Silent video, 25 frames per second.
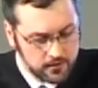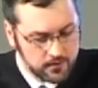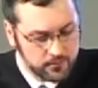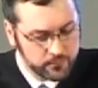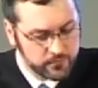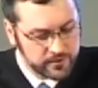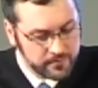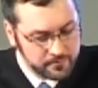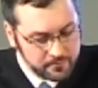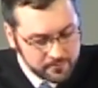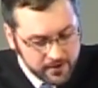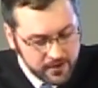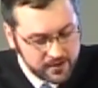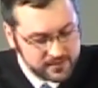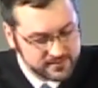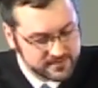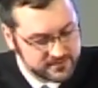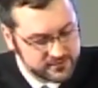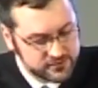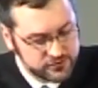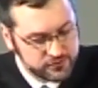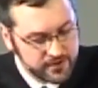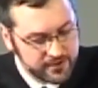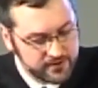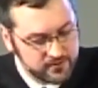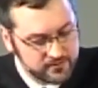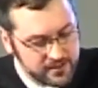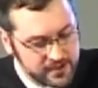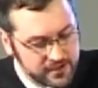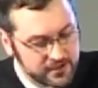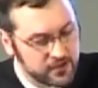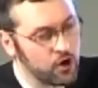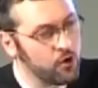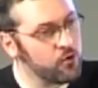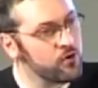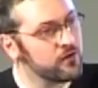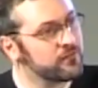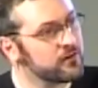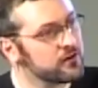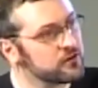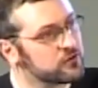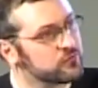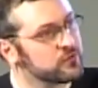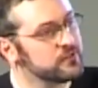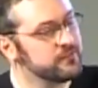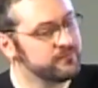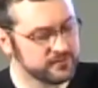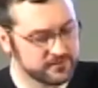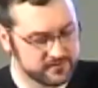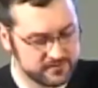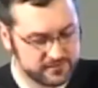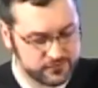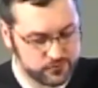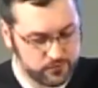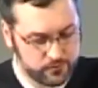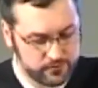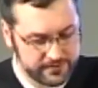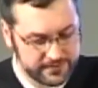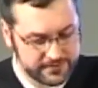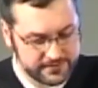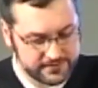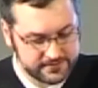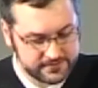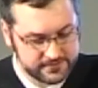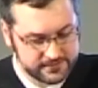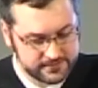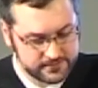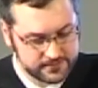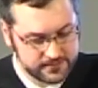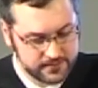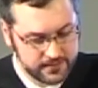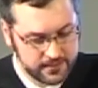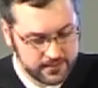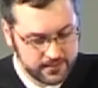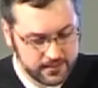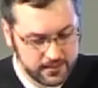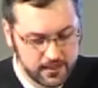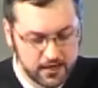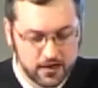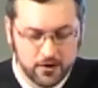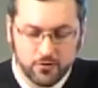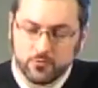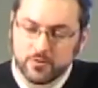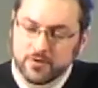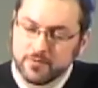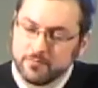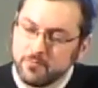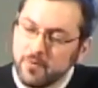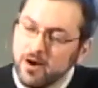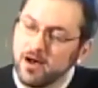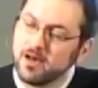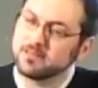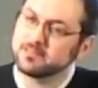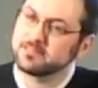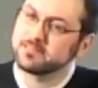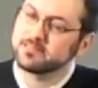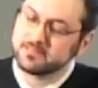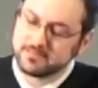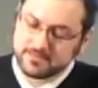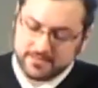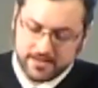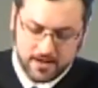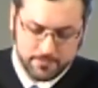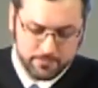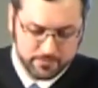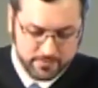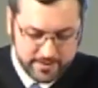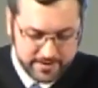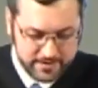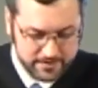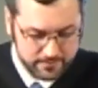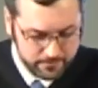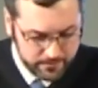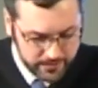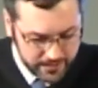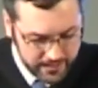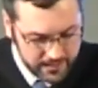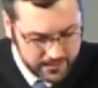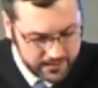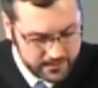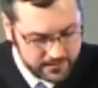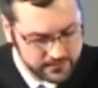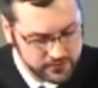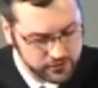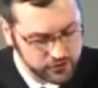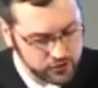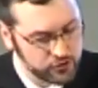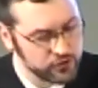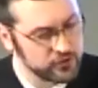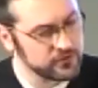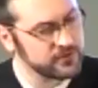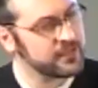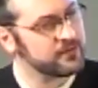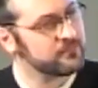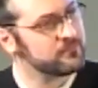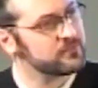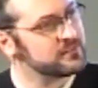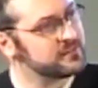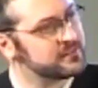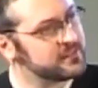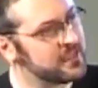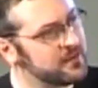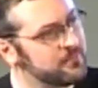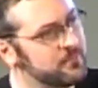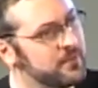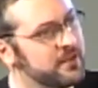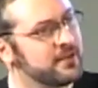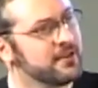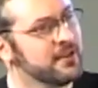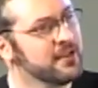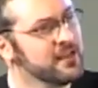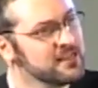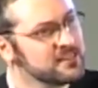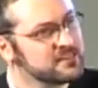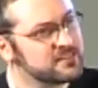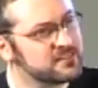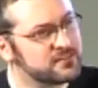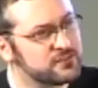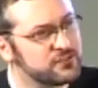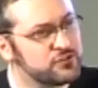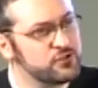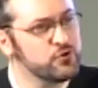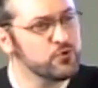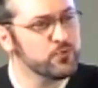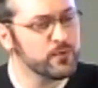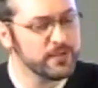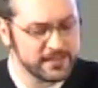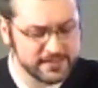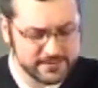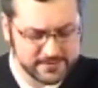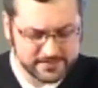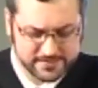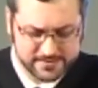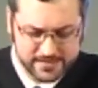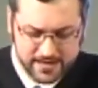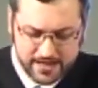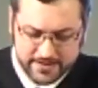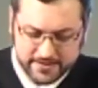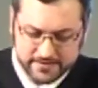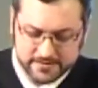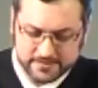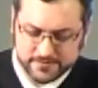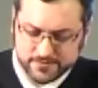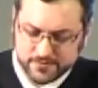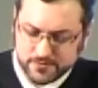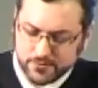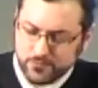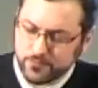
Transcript: We must try to let go of our grievance stories. We must stop letting pain, hurt, and resentment stew inside us for